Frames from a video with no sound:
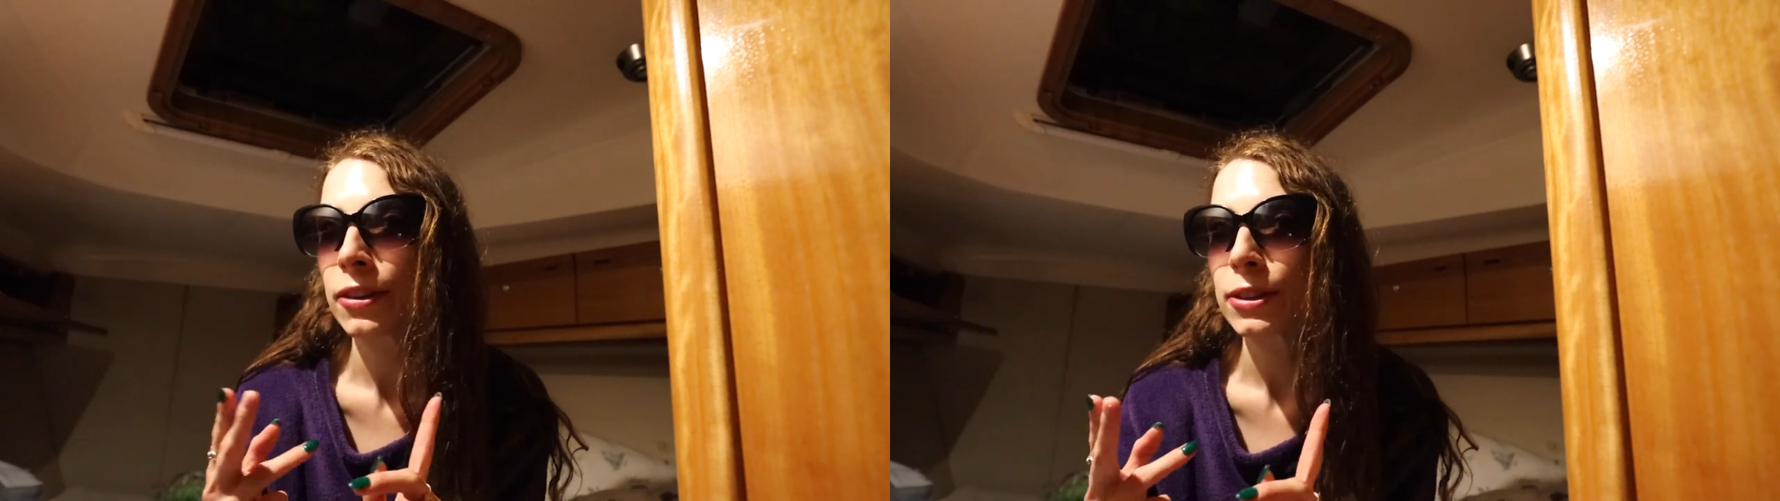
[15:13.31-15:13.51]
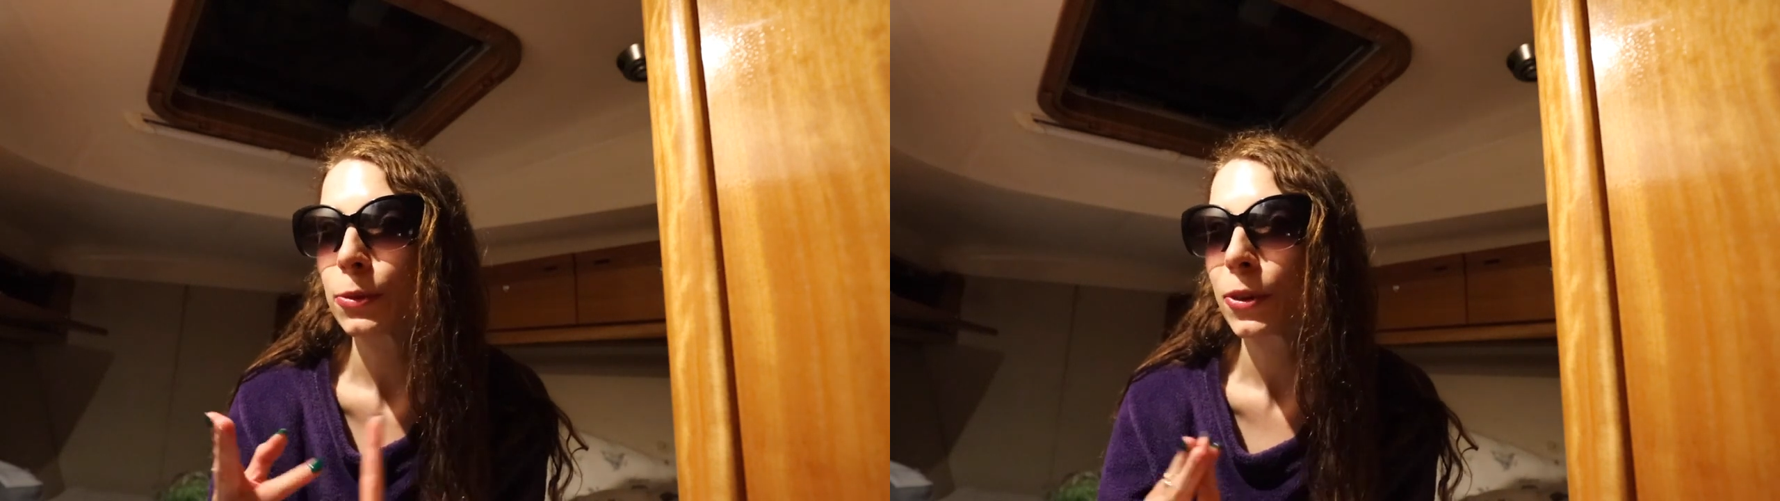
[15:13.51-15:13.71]

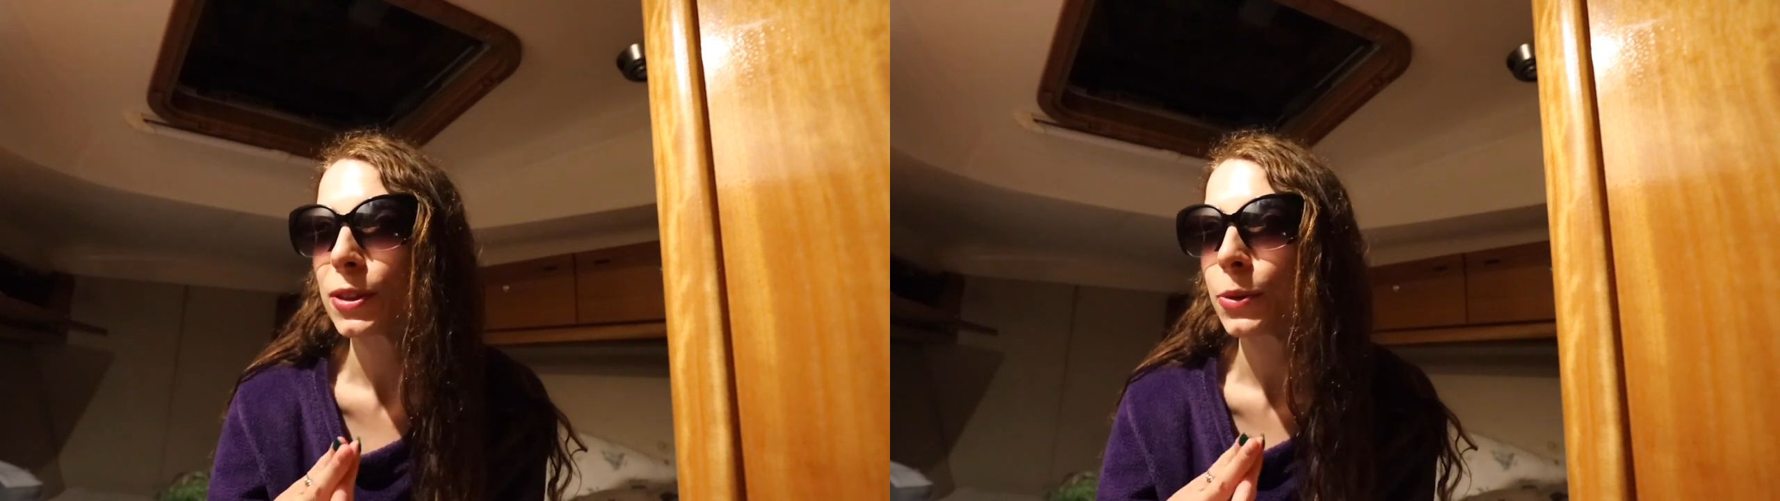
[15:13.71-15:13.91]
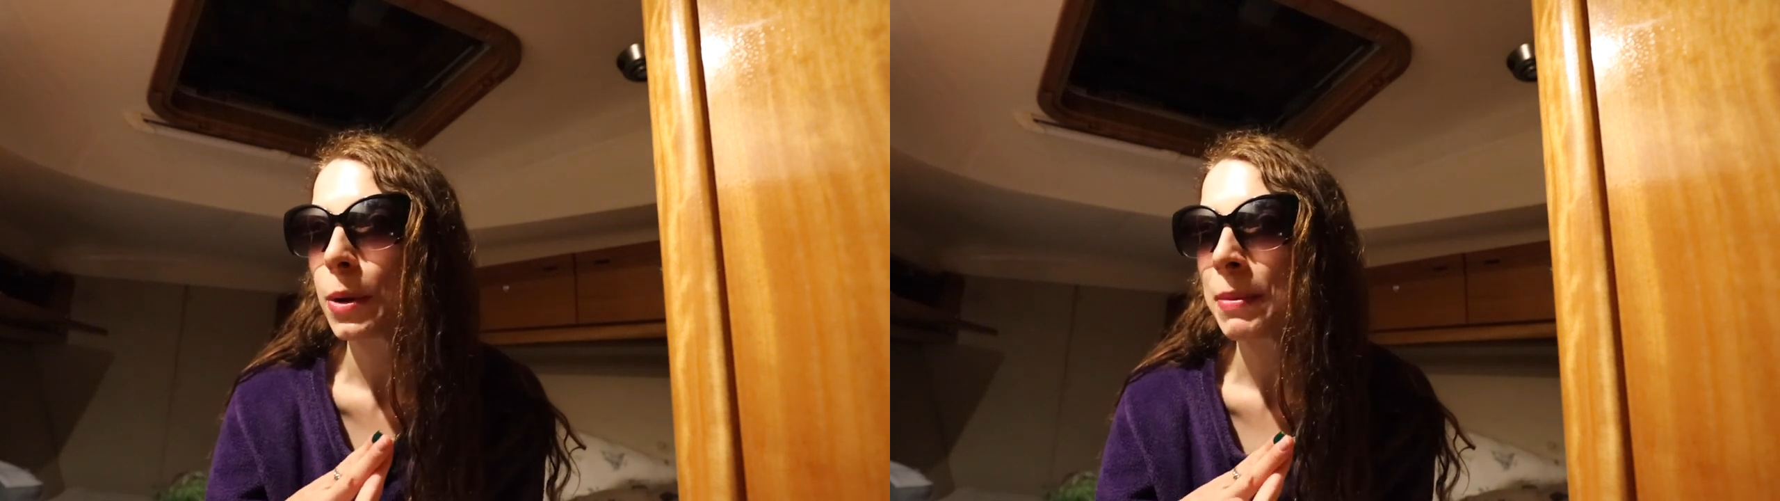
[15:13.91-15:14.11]
or
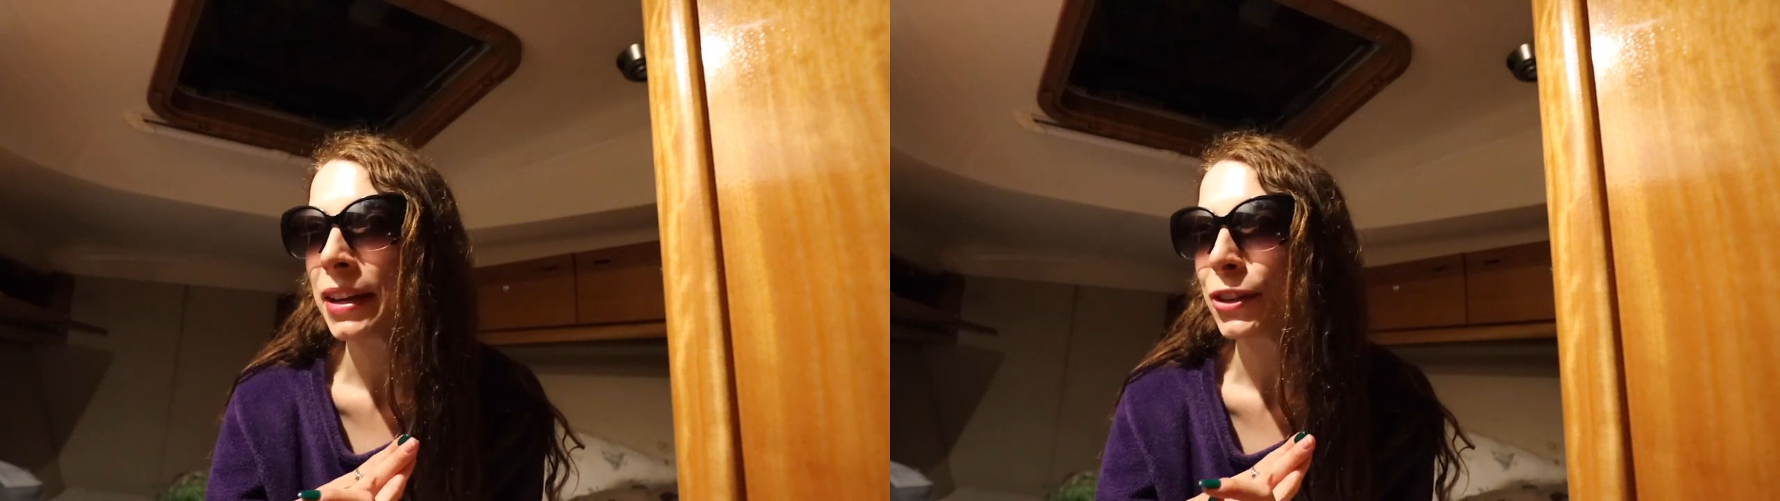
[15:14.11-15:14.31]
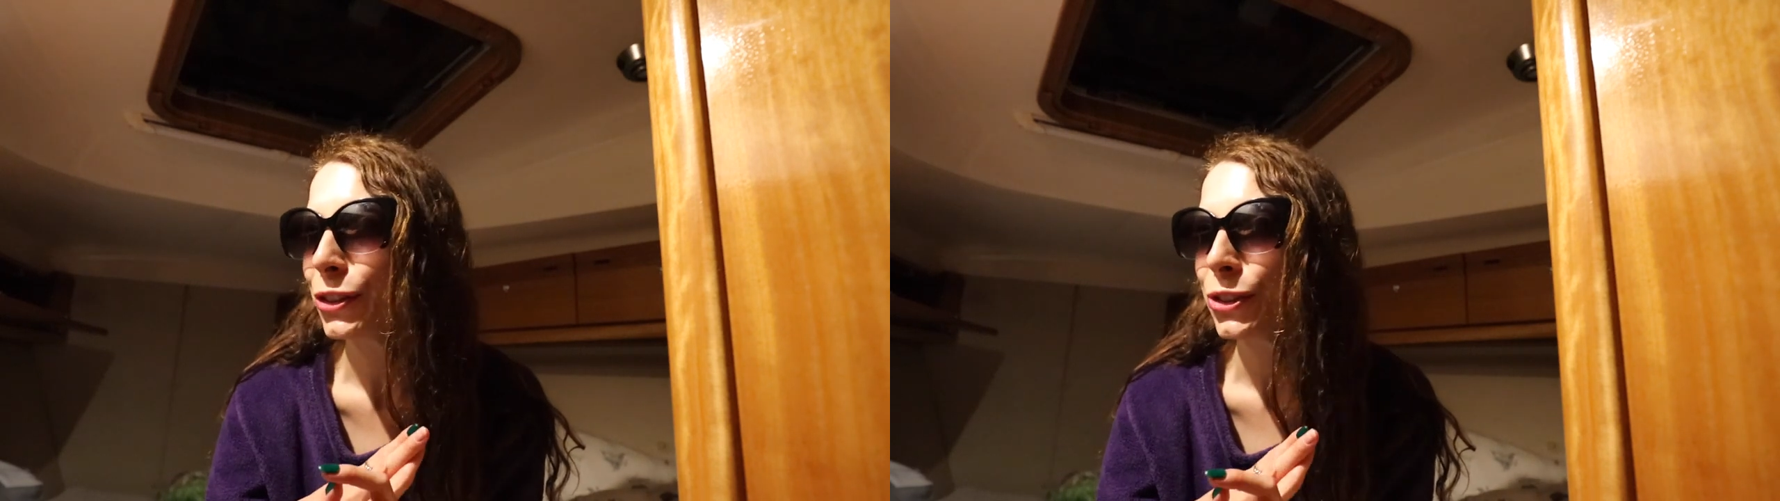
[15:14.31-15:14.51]

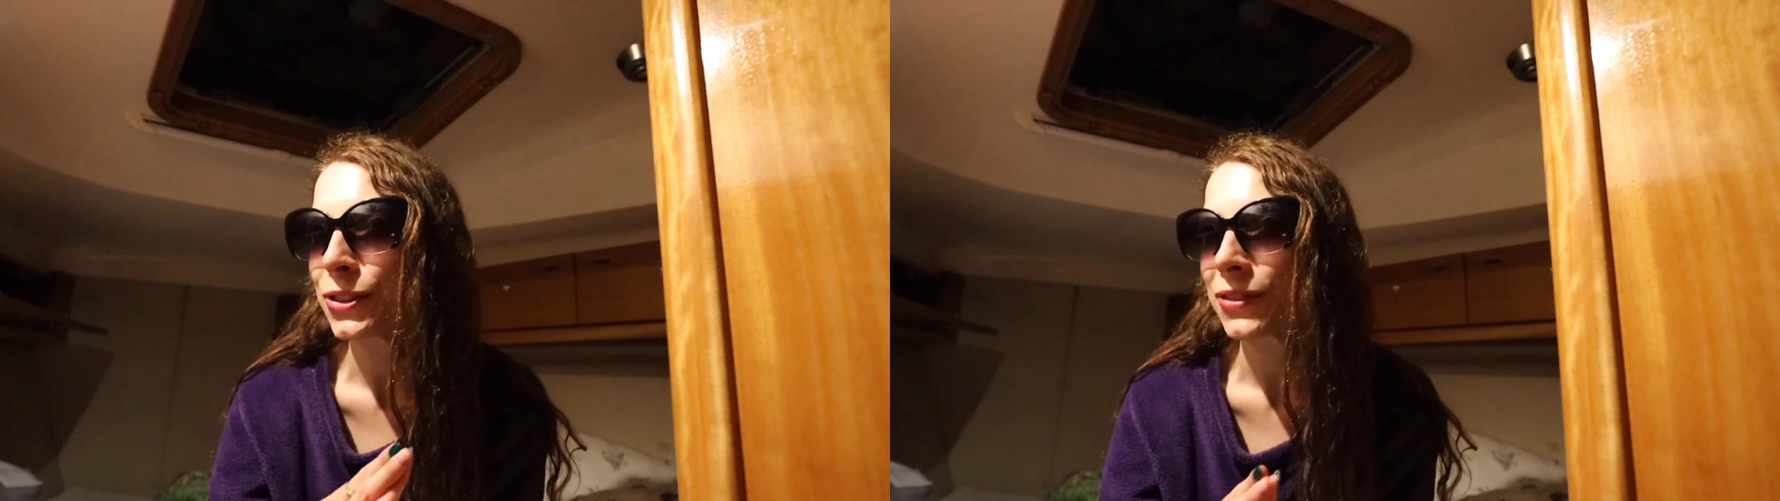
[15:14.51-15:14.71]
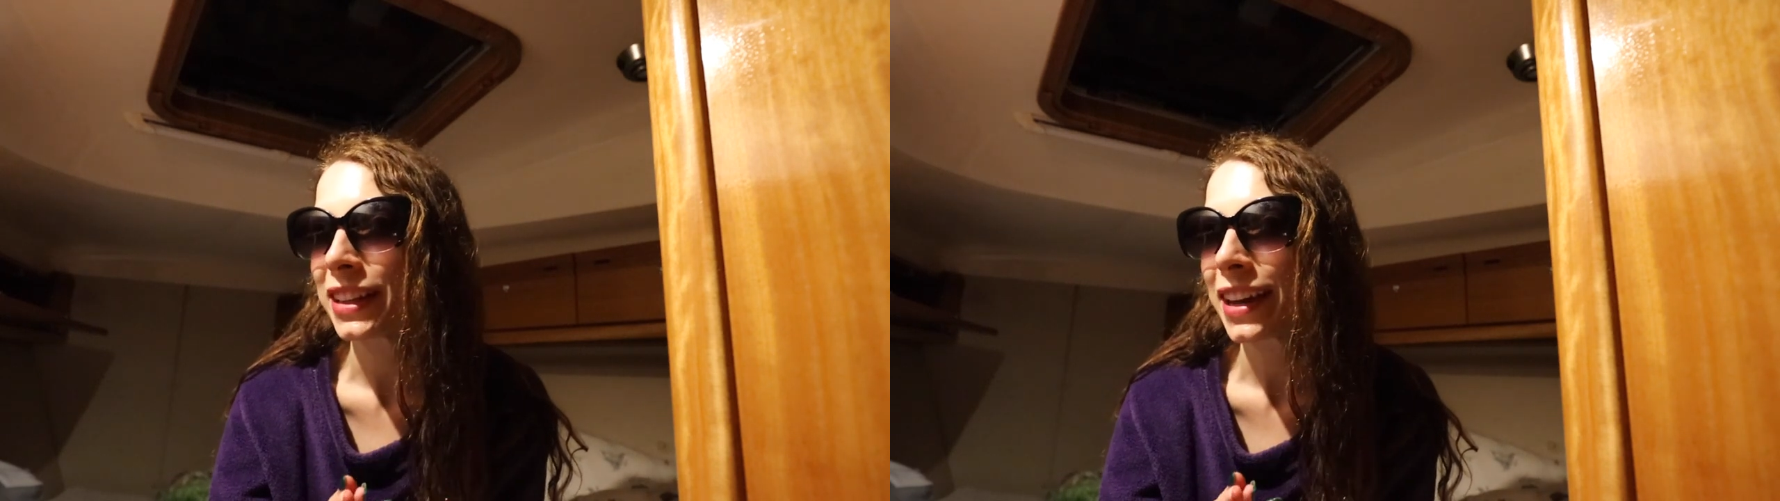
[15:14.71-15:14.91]
swimming
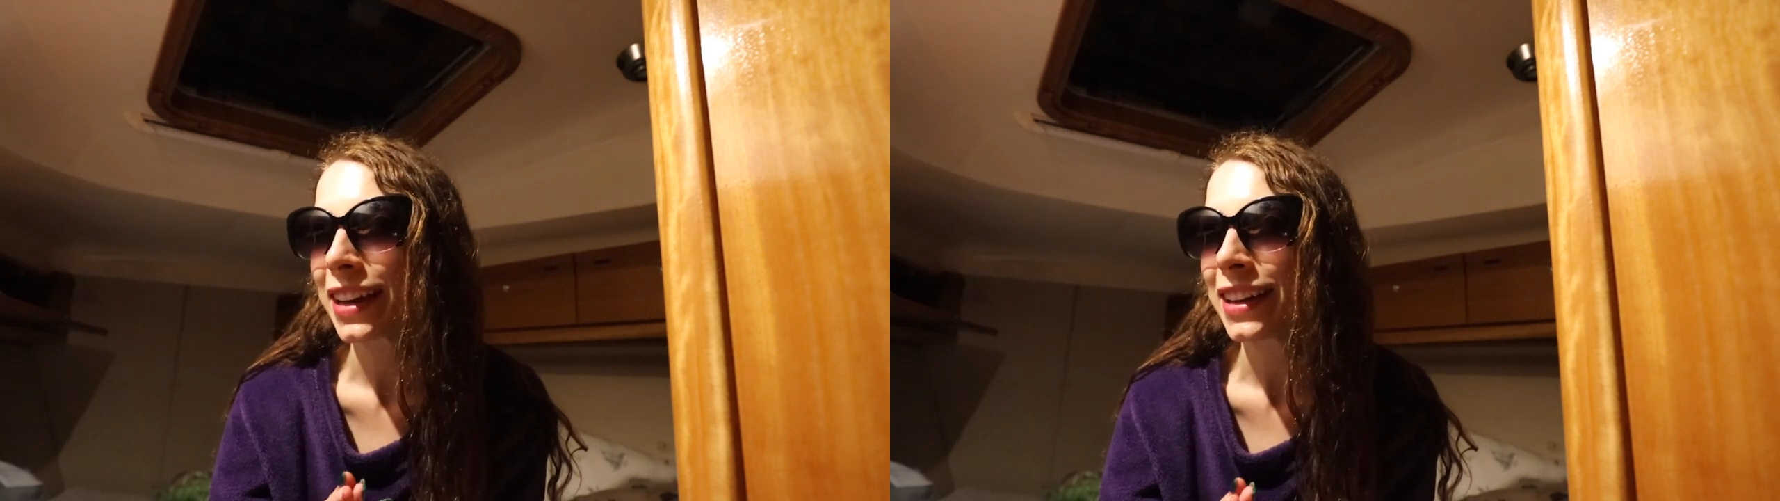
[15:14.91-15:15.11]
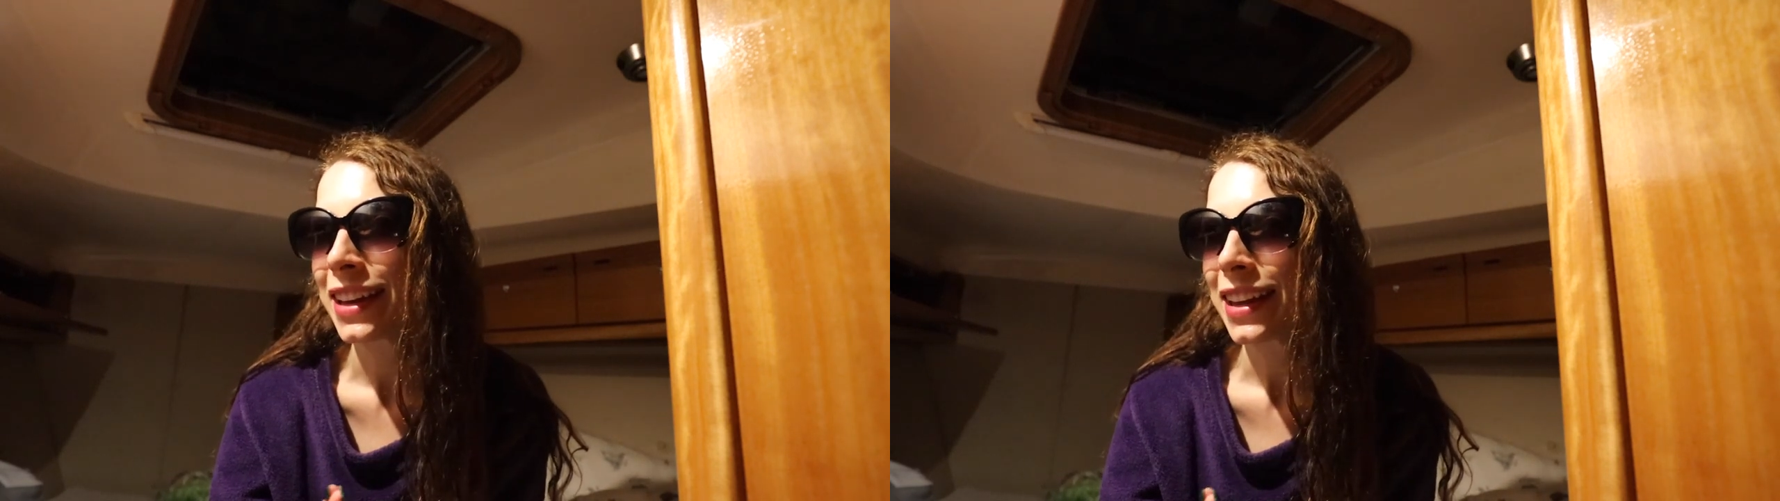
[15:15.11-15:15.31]
during the
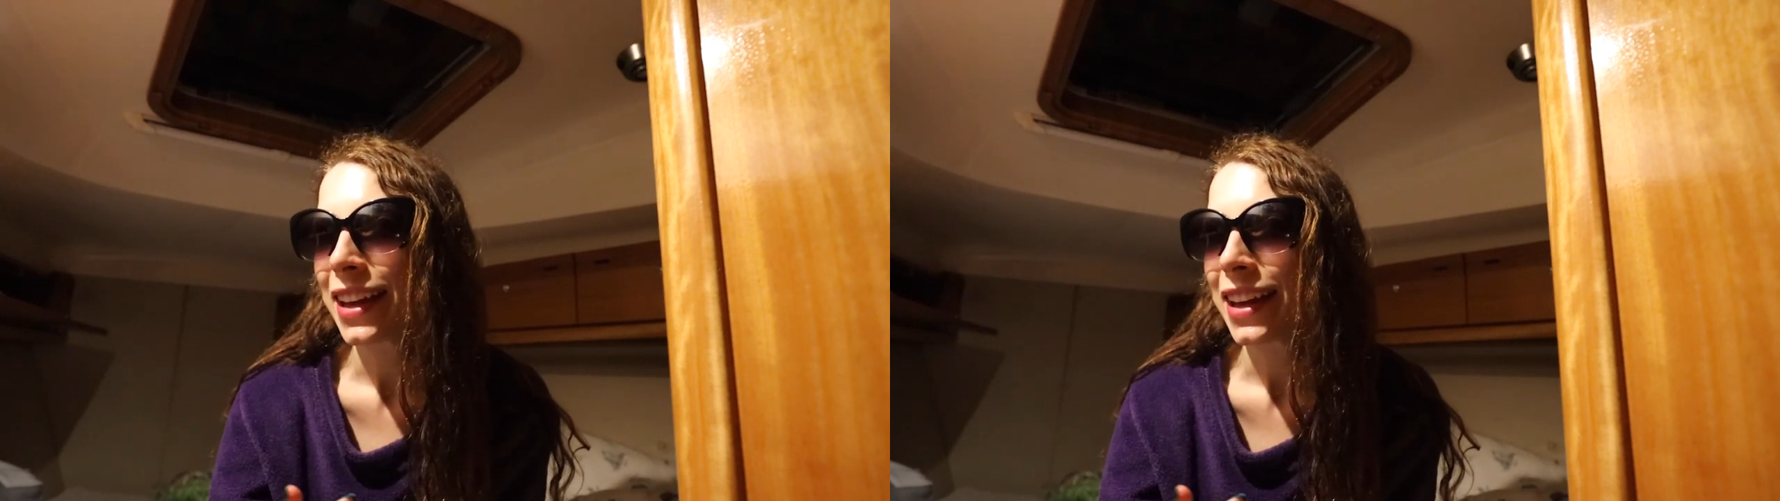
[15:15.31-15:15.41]
day,